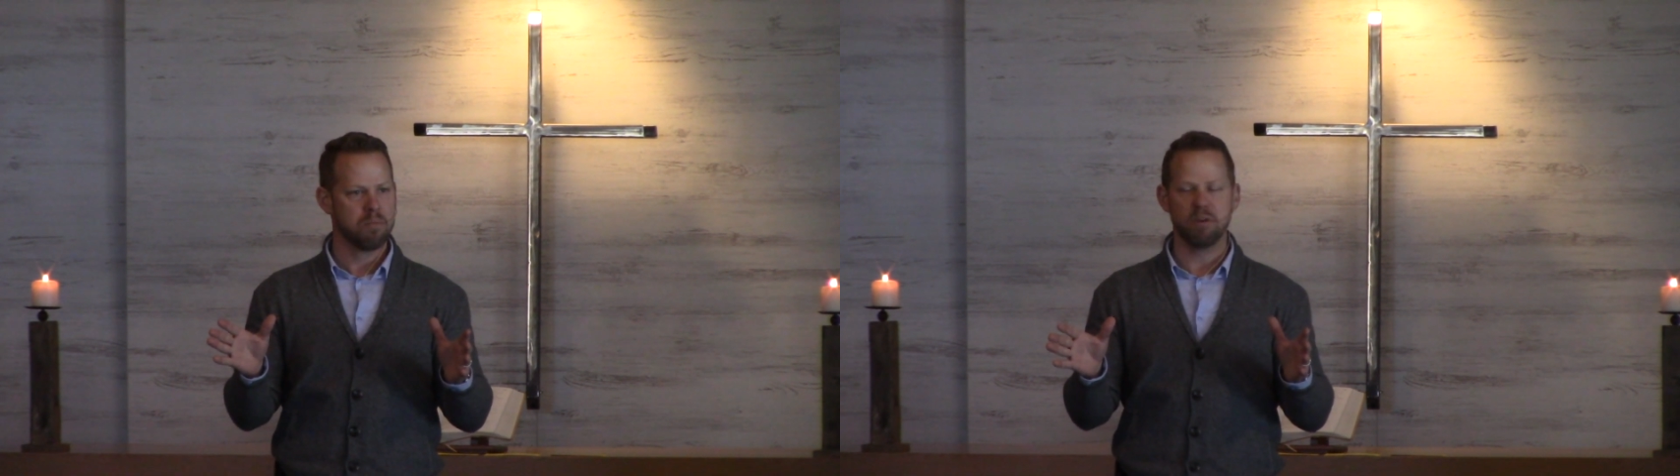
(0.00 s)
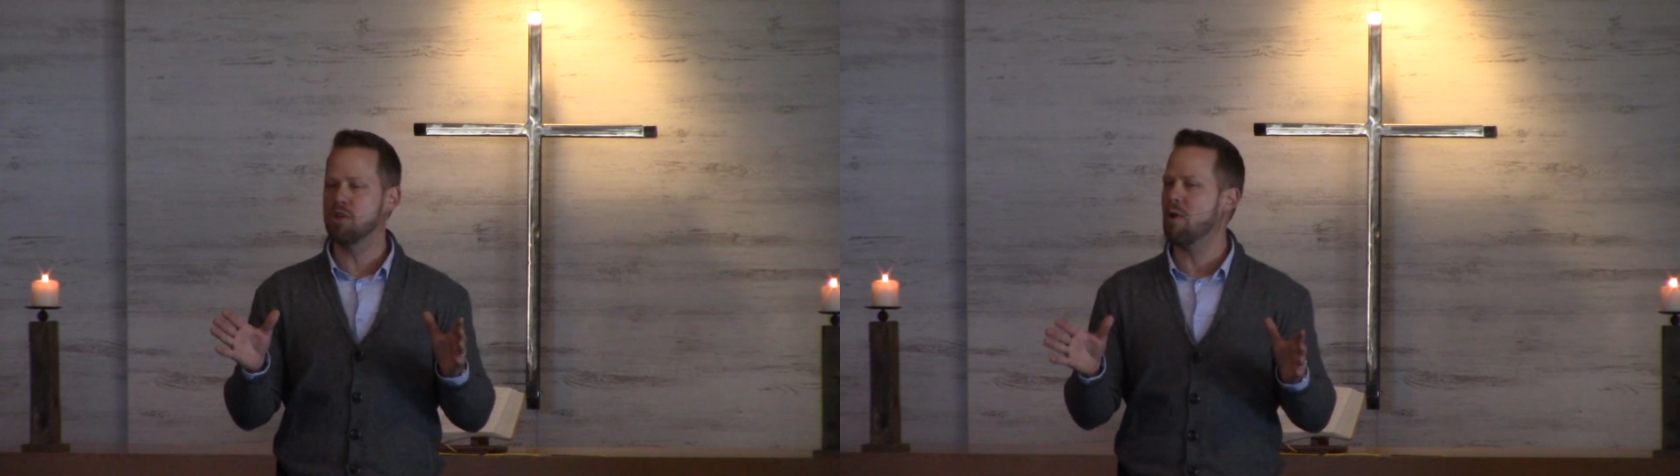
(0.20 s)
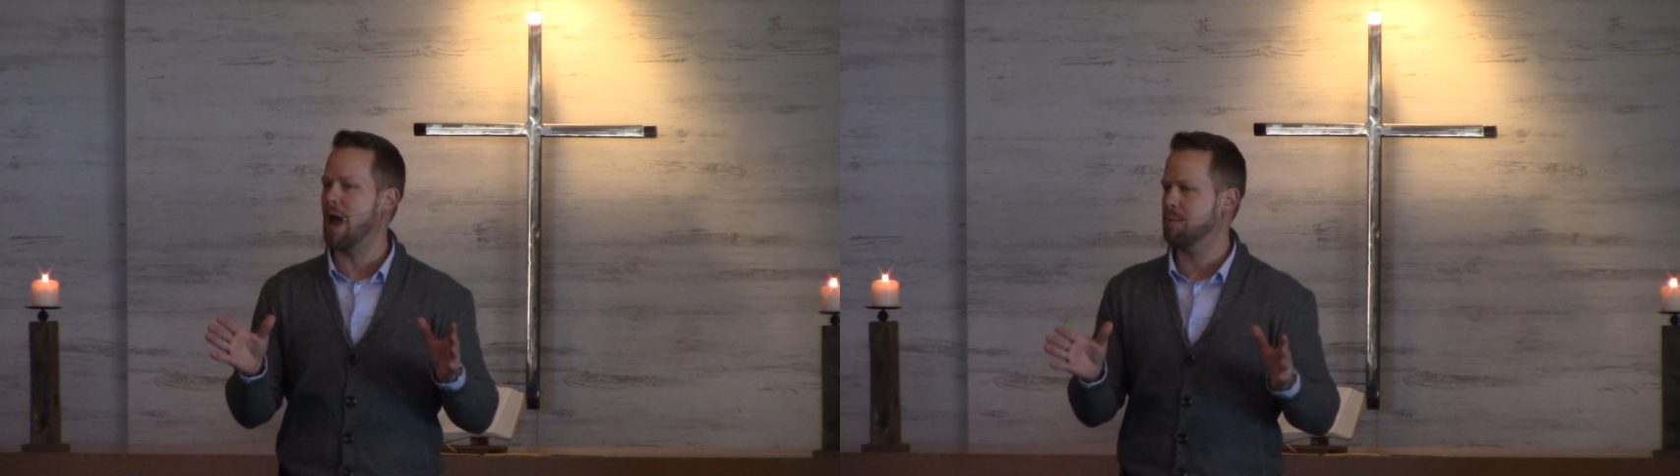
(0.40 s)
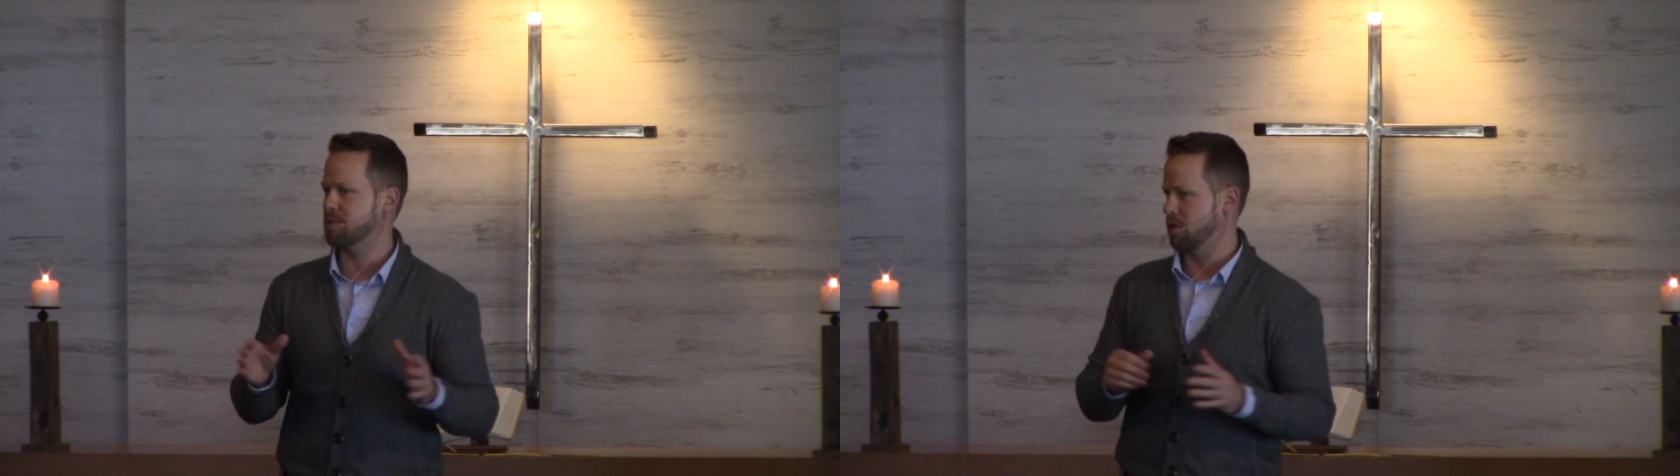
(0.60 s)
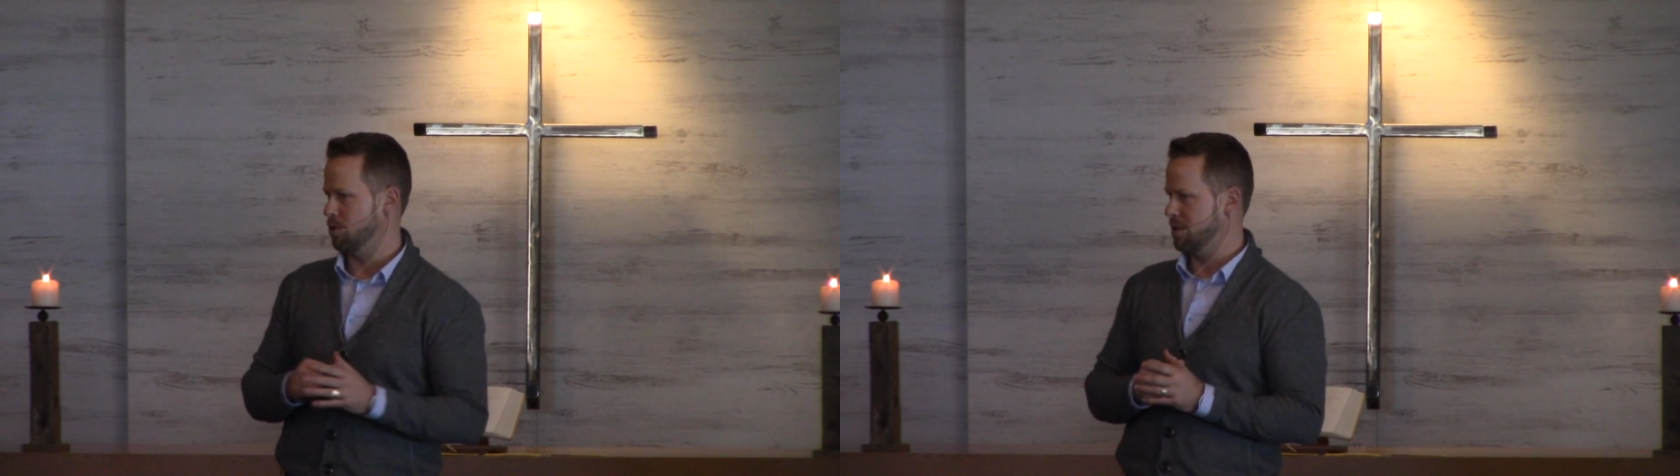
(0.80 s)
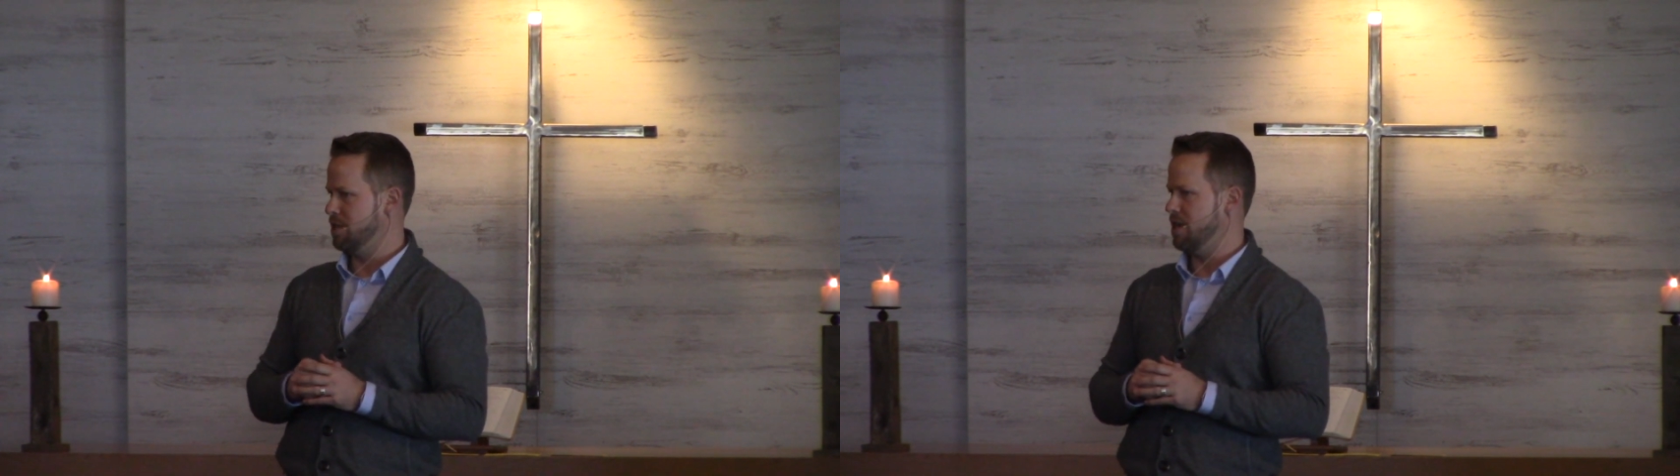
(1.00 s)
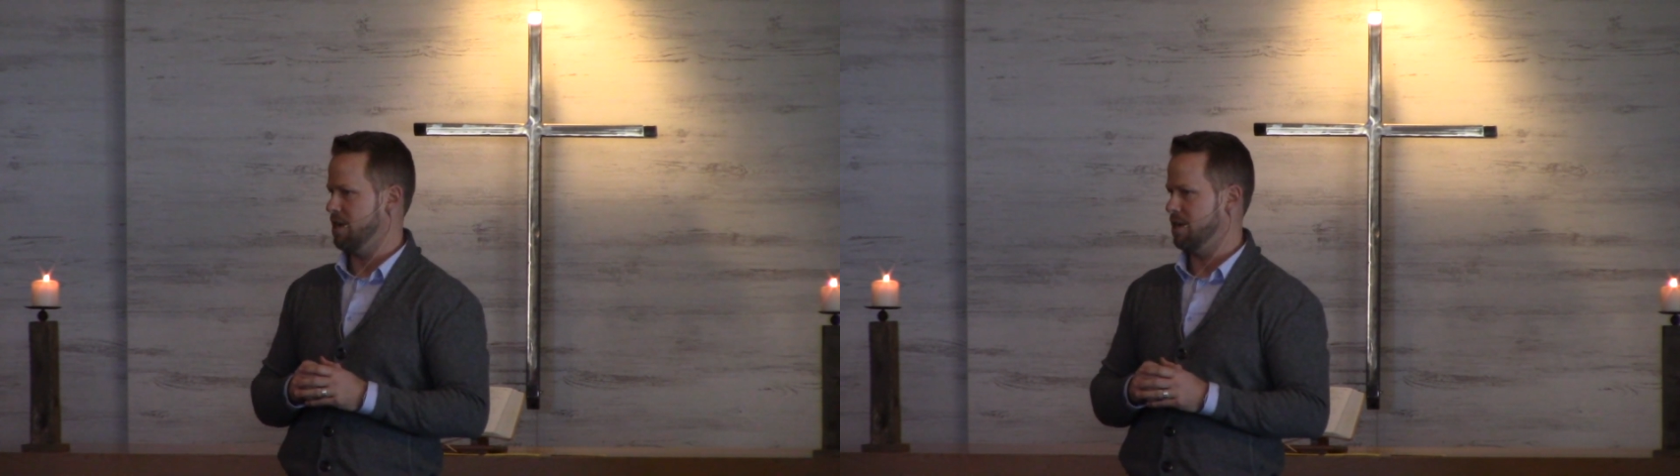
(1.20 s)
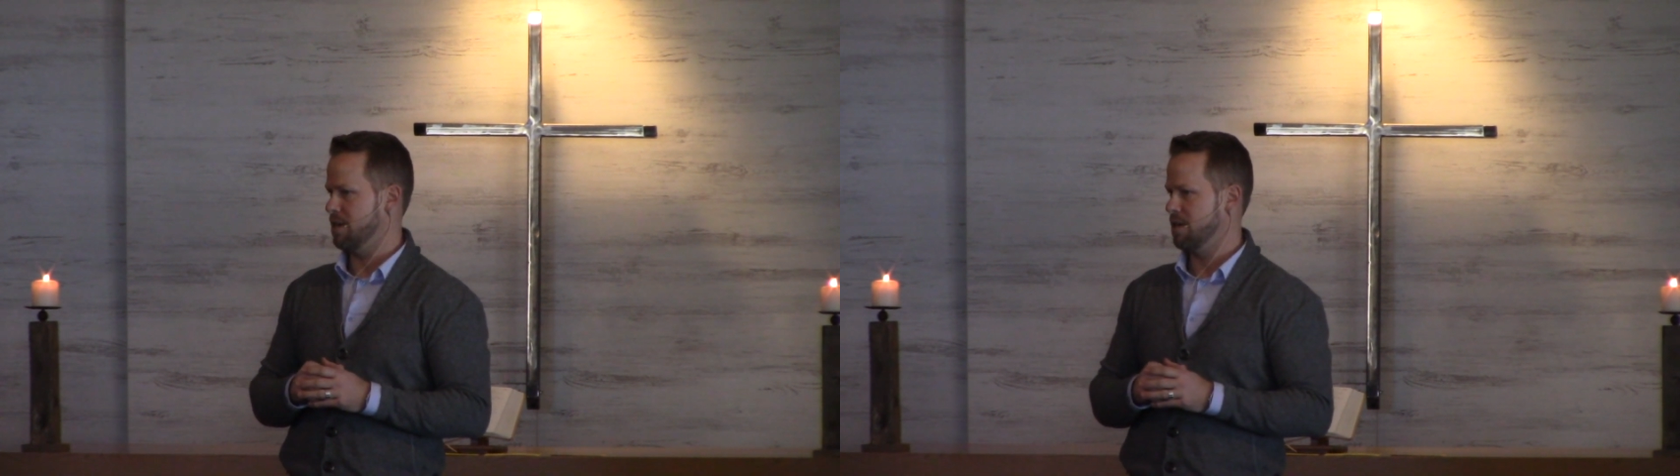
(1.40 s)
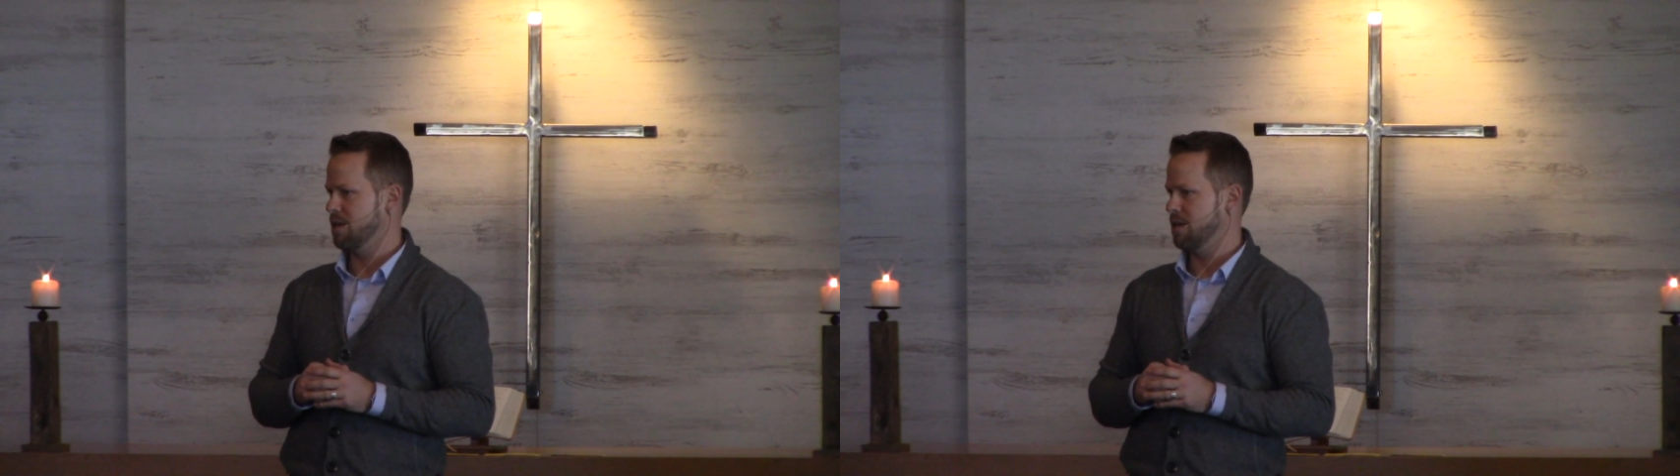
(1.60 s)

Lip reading: but you absolutely need.